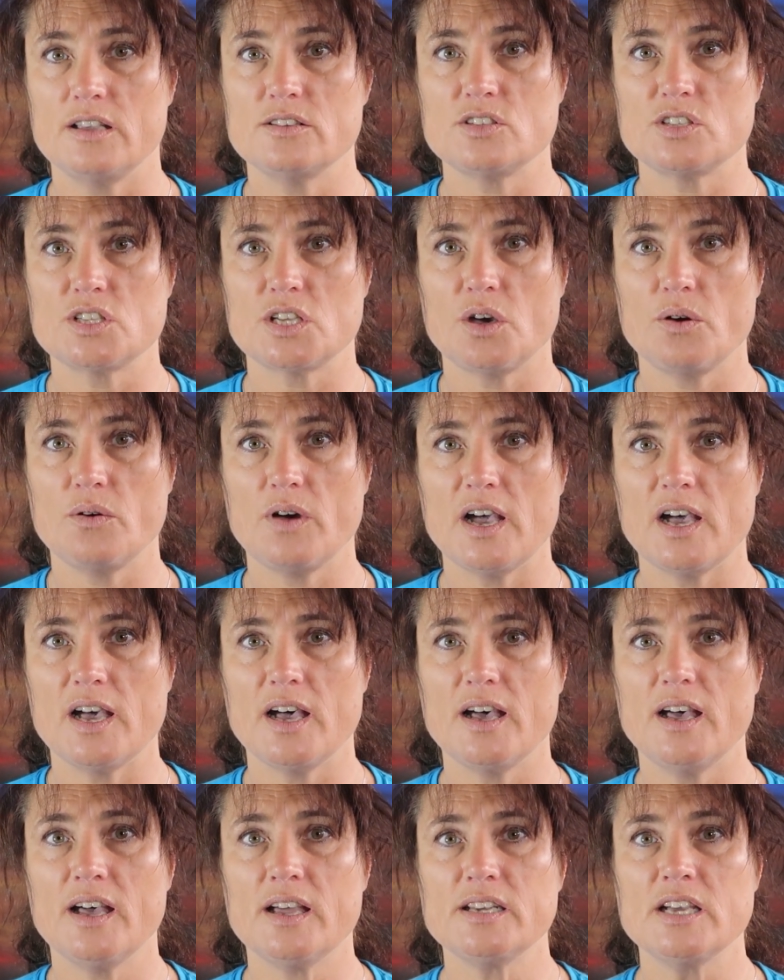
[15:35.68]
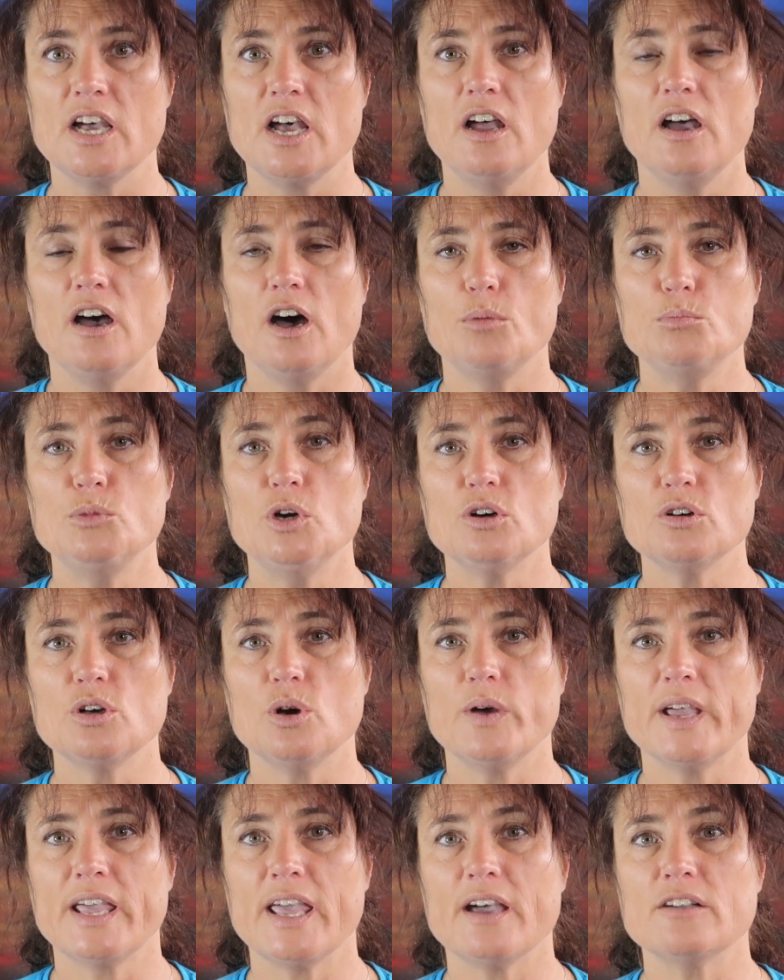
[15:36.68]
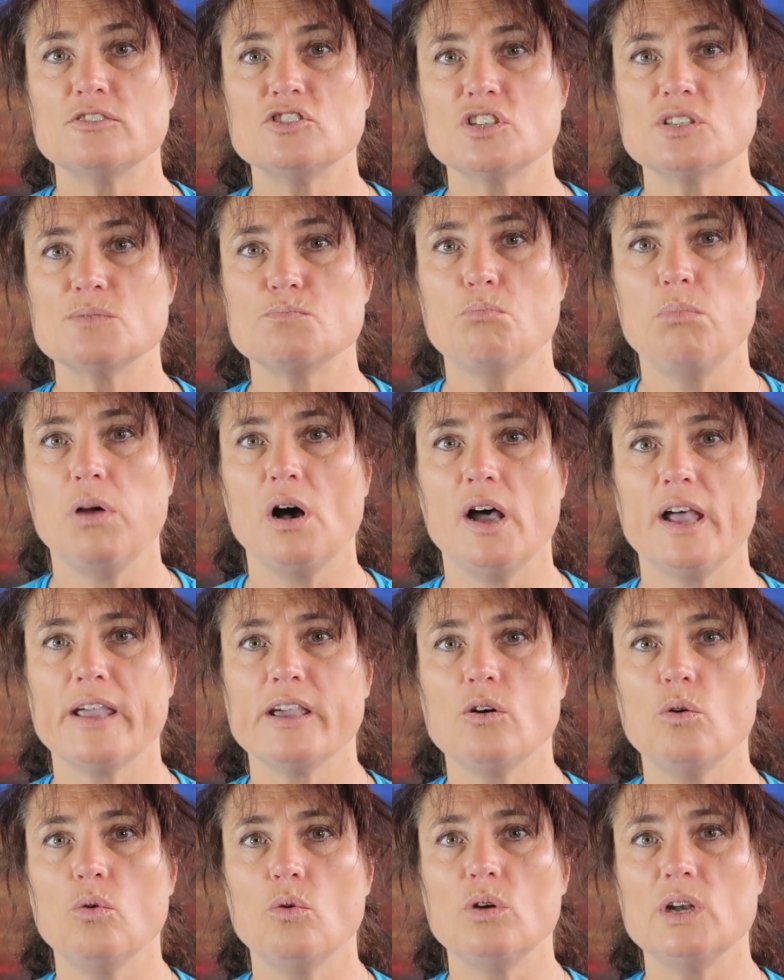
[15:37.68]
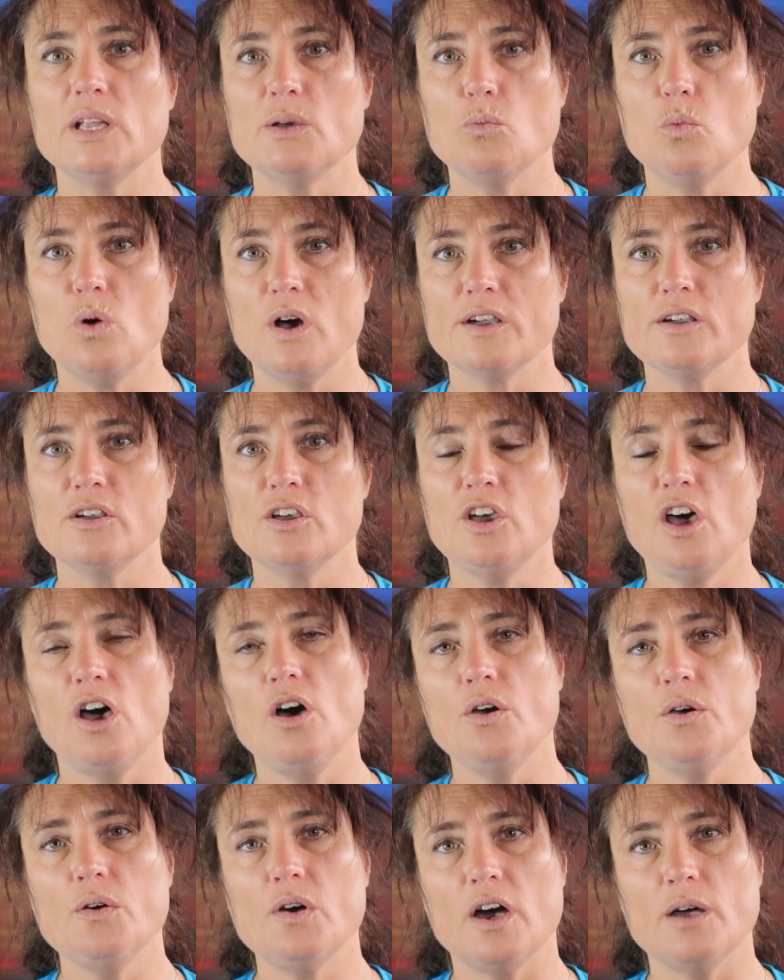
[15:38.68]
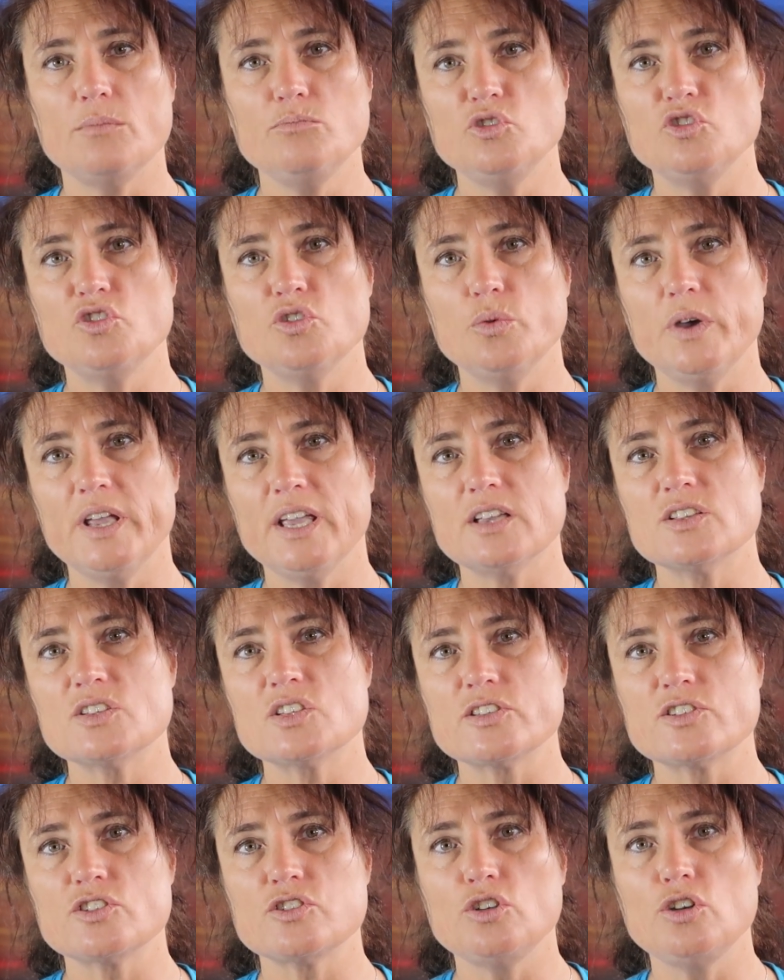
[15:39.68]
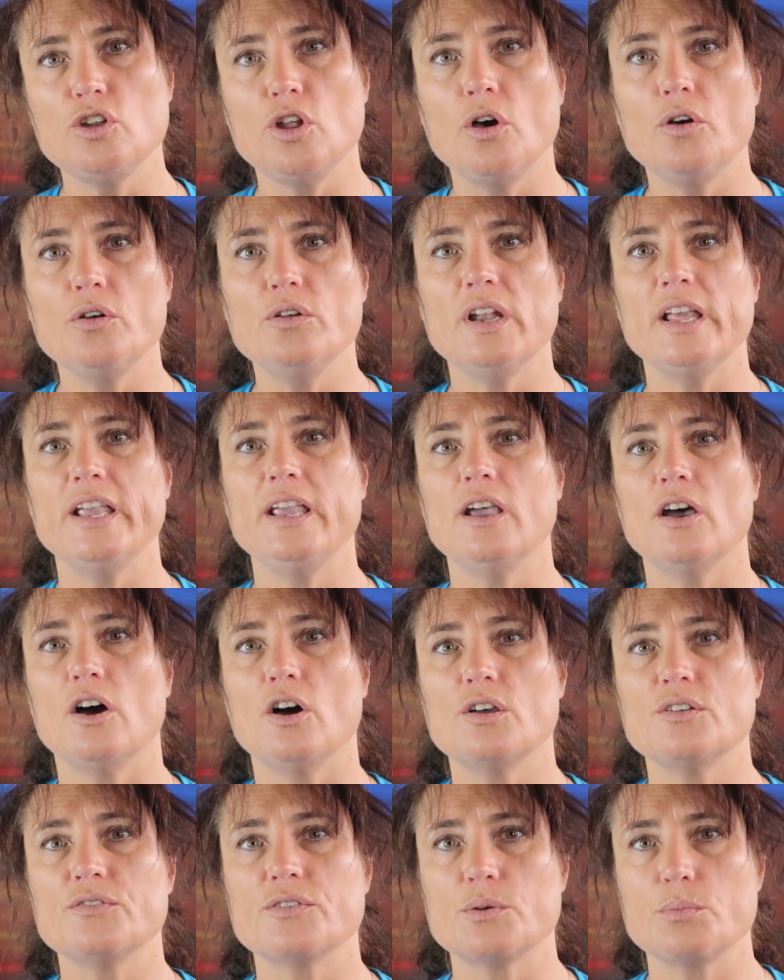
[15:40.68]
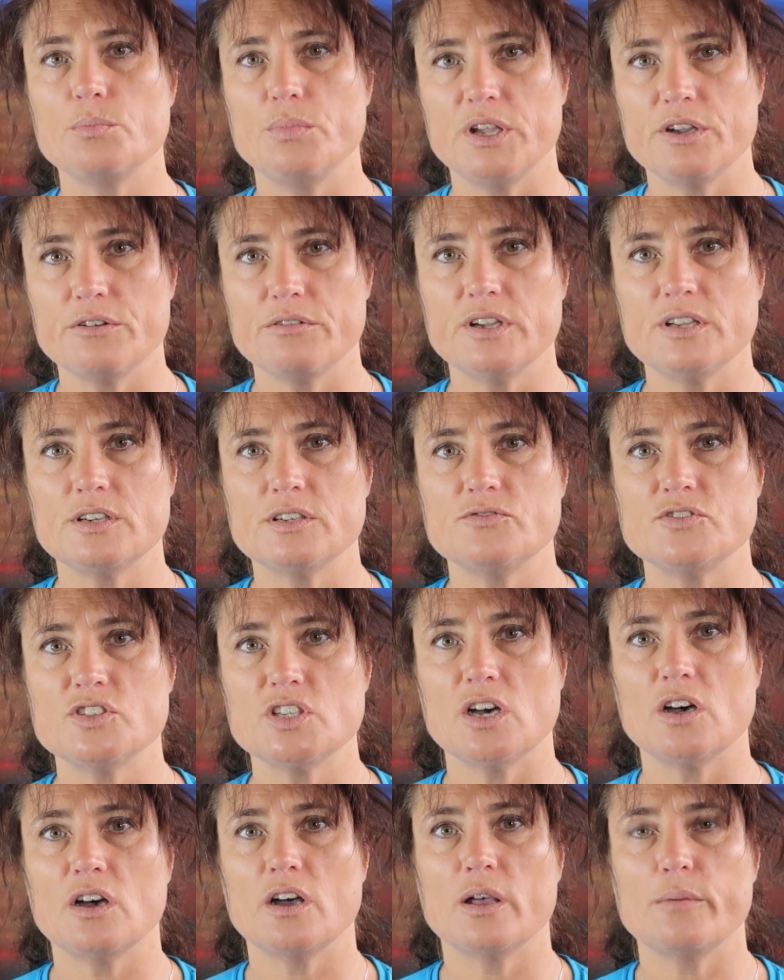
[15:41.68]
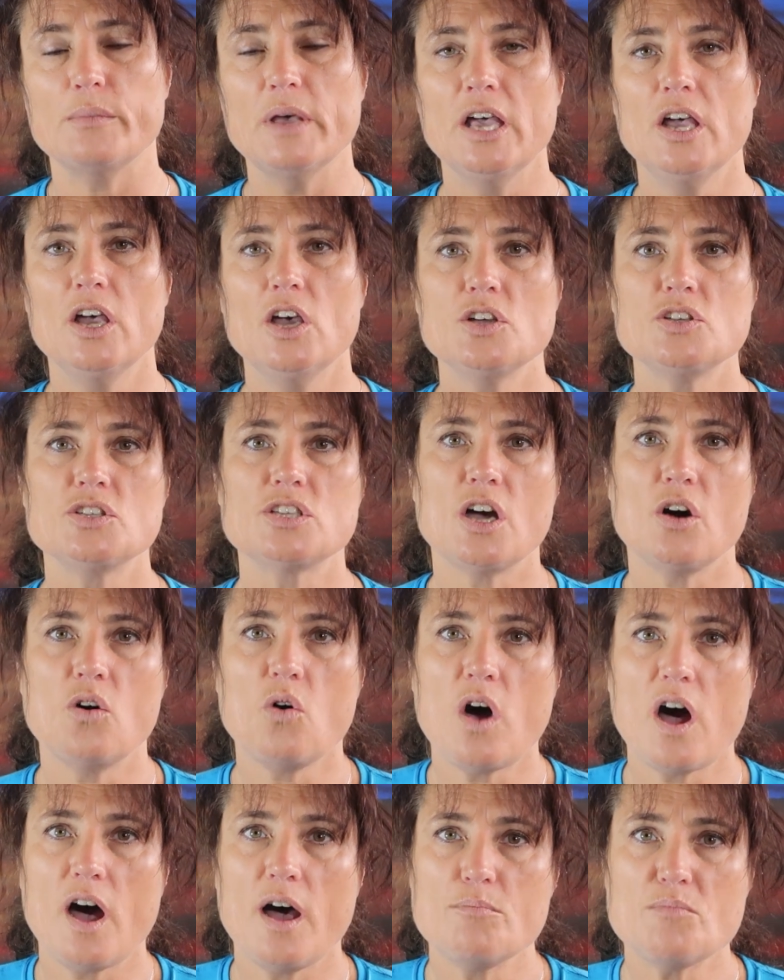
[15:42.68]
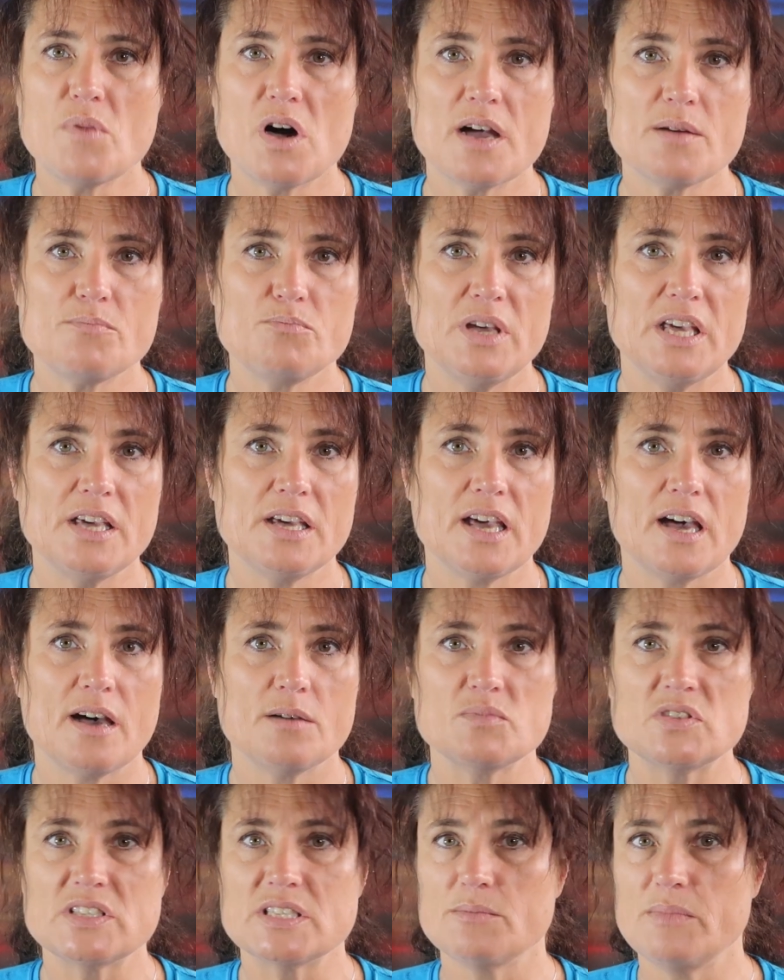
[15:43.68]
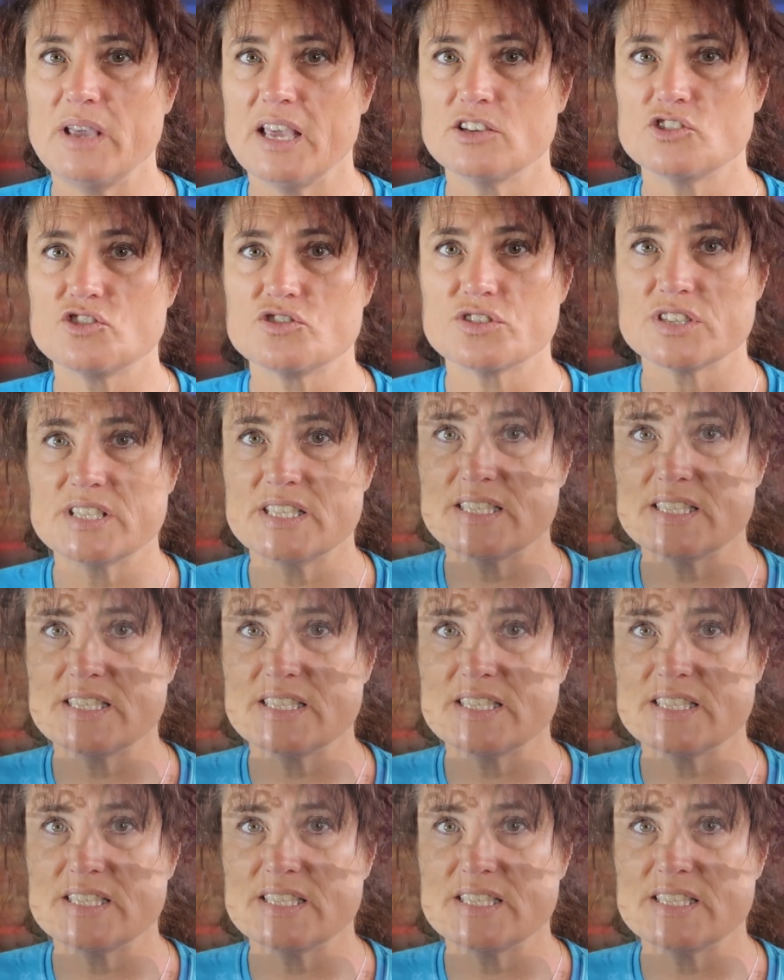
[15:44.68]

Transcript: so hard. I'm not going out and just buying it all in one go. I'm doing it slowly over a period of time. So I might pick up some extra